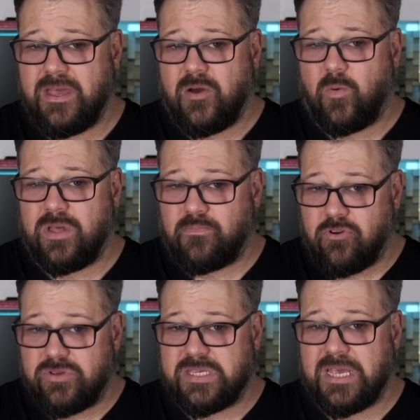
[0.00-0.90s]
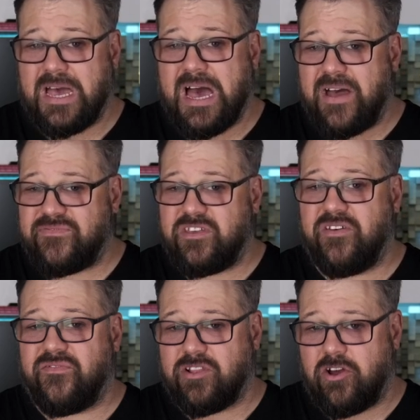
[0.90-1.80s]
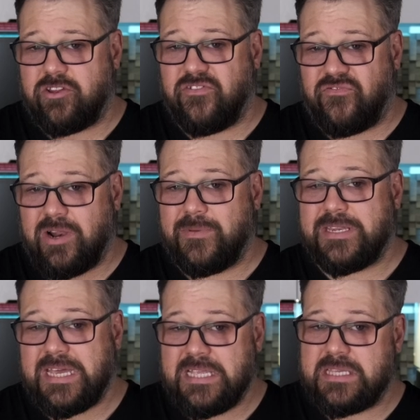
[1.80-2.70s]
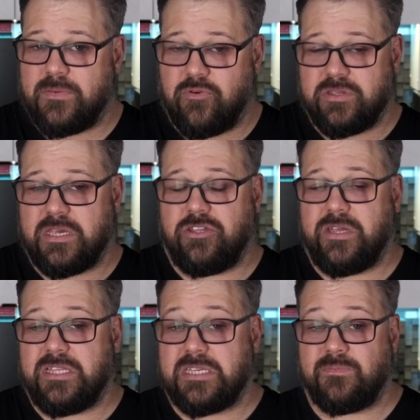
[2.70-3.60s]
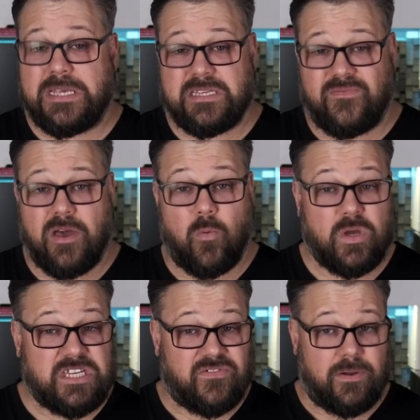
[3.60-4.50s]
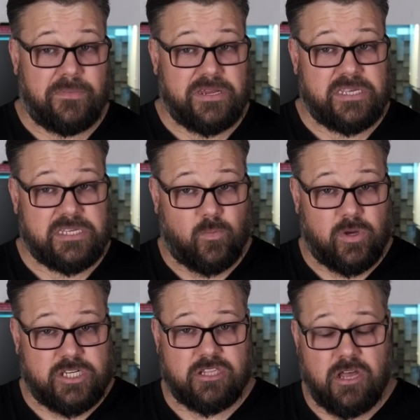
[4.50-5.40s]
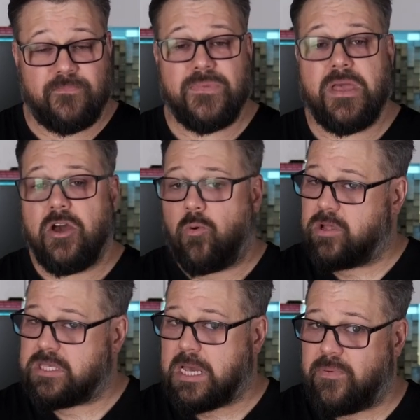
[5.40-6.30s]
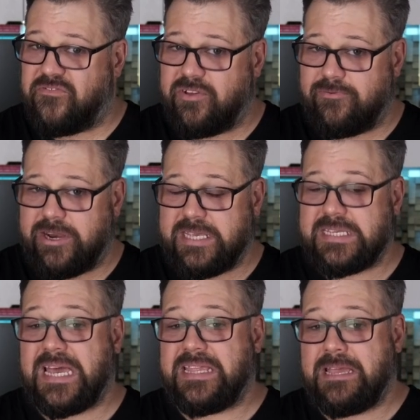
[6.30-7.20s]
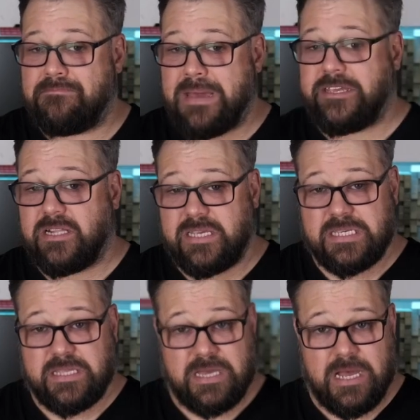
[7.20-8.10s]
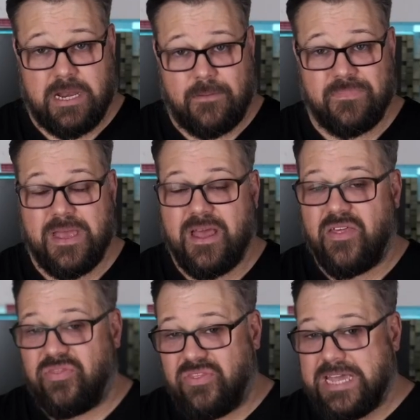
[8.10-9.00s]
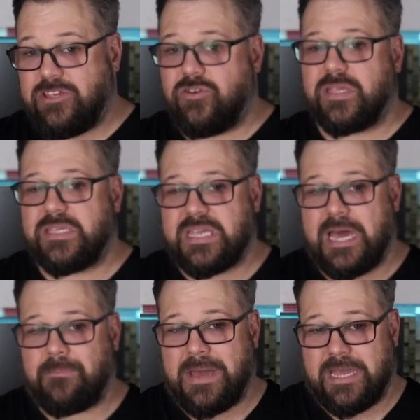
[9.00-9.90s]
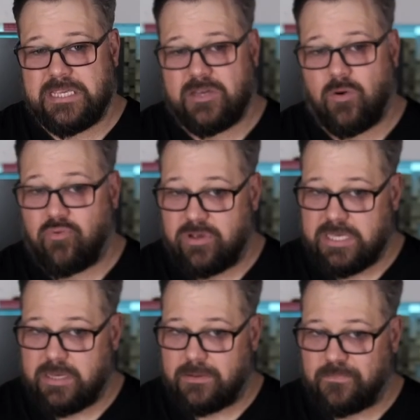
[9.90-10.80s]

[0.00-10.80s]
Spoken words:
With Prusa, after you've loaded your filament into the printer, you need to specify which filament is in which slot, what type of filament it is, and then manually set the color. Then you can start painting or printing.